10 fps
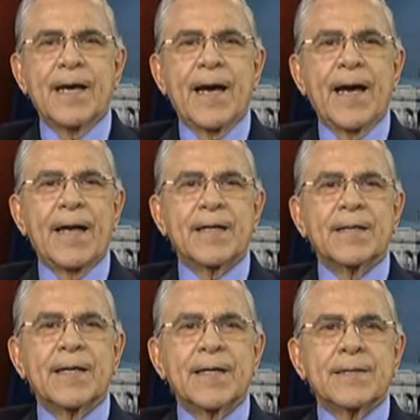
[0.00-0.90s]

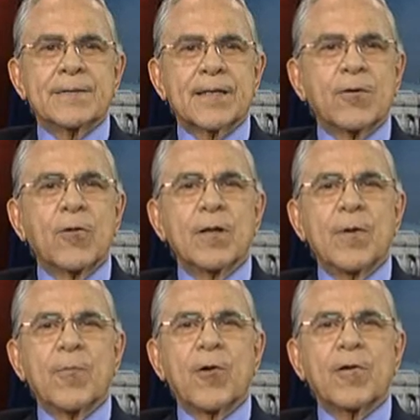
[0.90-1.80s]
and Sekula
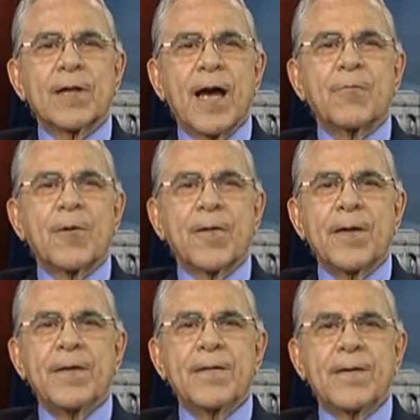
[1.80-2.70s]
Memorial
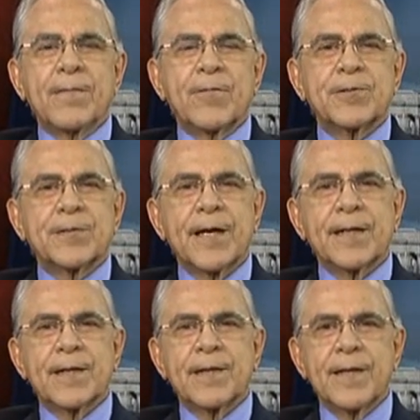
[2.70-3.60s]
Library for
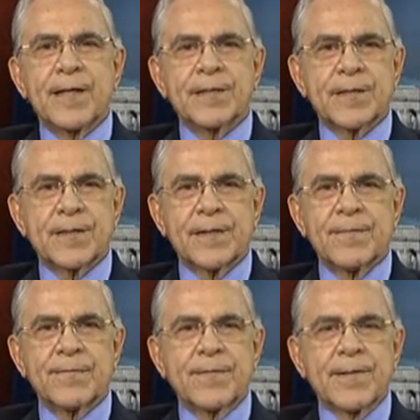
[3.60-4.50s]
taking the
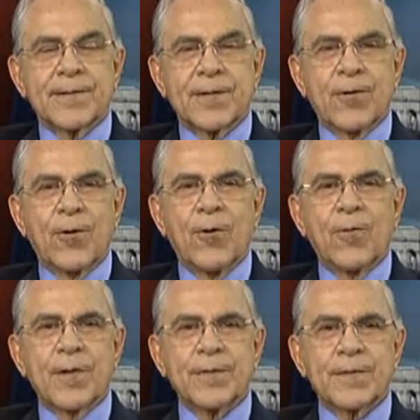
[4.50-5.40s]
initiative to
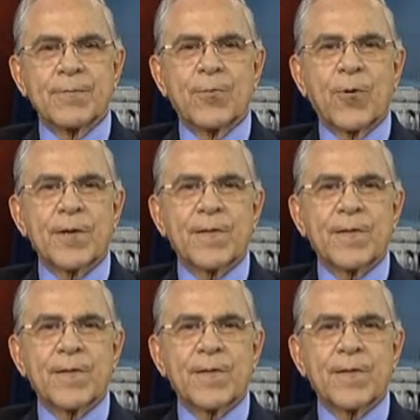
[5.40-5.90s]
hold this important